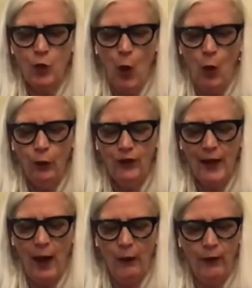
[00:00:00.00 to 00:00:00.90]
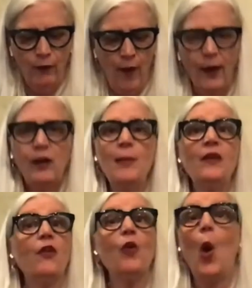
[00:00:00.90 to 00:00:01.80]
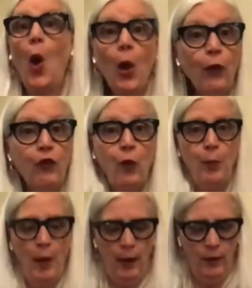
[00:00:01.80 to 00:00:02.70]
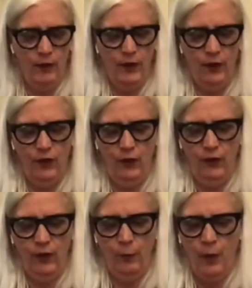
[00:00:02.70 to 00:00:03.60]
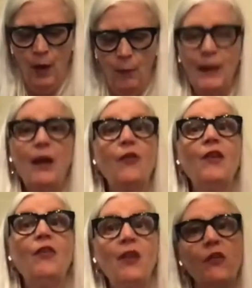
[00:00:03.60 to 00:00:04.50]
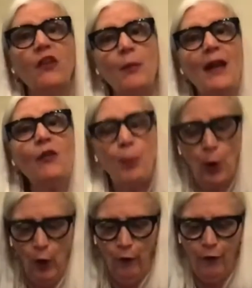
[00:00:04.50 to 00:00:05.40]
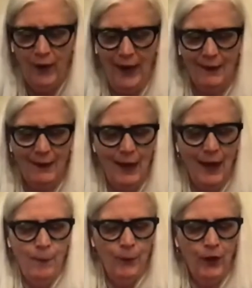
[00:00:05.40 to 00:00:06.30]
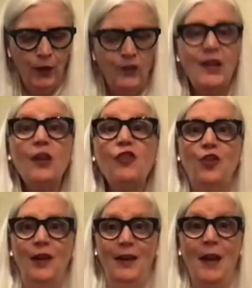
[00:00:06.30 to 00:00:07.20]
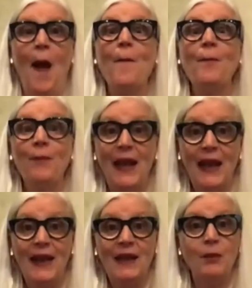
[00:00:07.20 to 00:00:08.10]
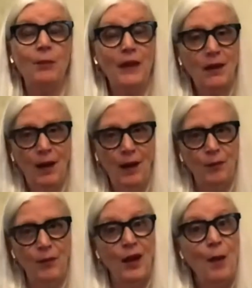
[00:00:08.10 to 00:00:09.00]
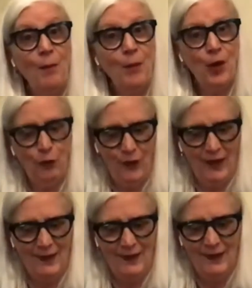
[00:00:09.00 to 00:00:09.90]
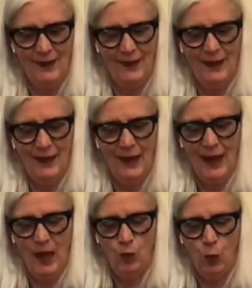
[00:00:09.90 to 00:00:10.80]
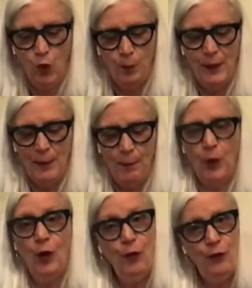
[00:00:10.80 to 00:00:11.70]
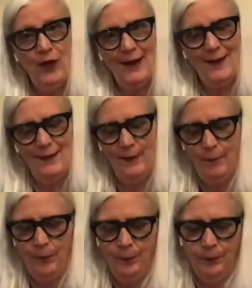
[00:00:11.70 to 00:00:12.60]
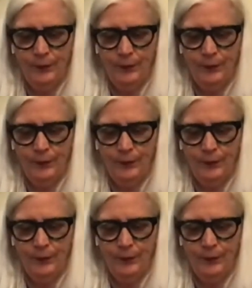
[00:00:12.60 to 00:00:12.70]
It knows that our environment is also part of this system because the system is perfect. The condition may become perfect and would be perfect